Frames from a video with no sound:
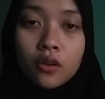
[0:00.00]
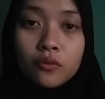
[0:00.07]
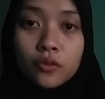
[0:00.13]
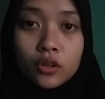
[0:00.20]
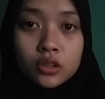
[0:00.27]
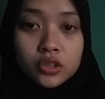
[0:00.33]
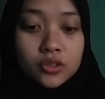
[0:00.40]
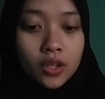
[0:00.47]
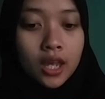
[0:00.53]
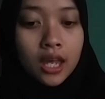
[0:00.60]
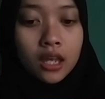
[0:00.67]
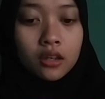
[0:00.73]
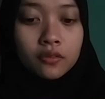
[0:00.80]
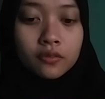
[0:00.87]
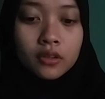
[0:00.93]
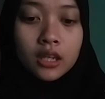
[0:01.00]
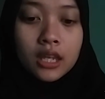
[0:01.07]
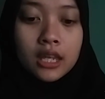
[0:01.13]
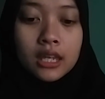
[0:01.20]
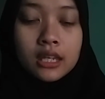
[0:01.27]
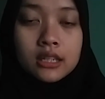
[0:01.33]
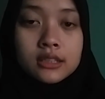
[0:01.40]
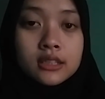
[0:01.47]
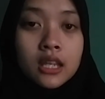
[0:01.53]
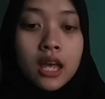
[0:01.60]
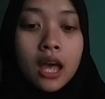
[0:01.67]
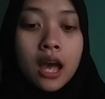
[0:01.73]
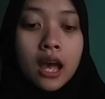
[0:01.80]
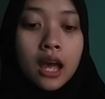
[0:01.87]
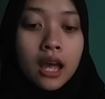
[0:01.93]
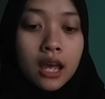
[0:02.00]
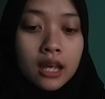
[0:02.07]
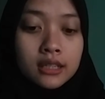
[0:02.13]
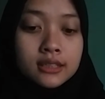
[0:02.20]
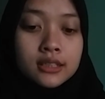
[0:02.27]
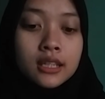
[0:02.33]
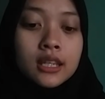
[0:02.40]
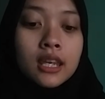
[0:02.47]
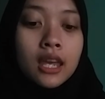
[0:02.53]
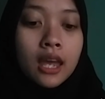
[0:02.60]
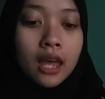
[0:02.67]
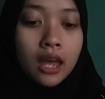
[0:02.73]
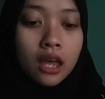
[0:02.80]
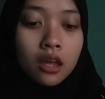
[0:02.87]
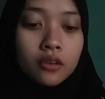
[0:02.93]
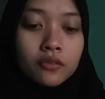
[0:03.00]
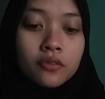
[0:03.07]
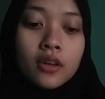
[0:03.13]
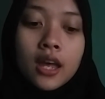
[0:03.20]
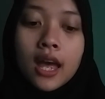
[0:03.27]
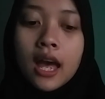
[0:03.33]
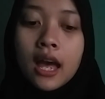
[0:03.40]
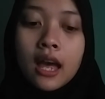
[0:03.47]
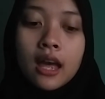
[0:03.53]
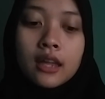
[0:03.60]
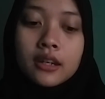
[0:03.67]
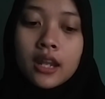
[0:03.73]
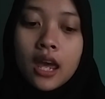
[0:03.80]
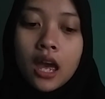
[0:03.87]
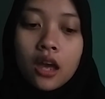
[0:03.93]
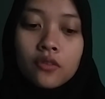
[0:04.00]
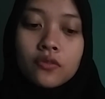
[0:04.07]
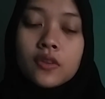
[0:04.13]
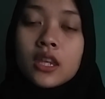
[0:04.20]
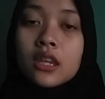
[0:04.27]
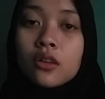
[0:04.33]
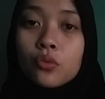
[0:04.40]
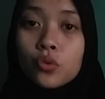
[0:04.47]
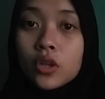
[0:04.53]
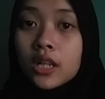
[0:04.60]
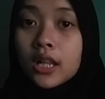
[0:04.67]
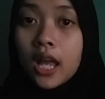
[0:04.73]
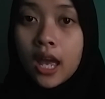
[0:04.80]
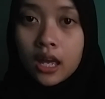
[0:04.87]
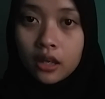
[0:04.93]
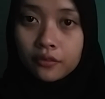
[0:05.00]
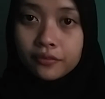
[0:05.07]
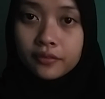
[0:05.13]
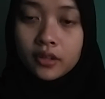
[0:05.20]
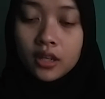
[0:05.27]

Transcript: For to have is has, have, had, having, will have.